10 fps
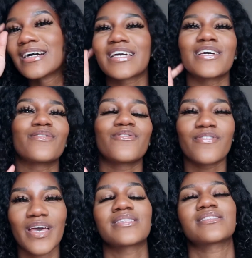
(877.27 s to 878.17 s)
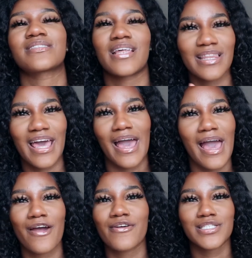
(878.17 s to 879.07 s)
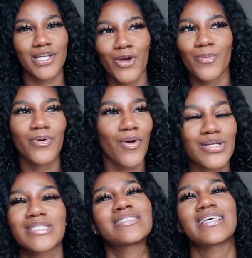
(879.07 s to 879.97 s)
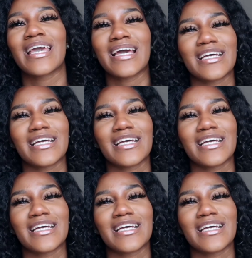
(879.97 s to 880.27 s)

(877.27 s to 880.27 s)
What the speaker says: convinced that their hair is low porosity,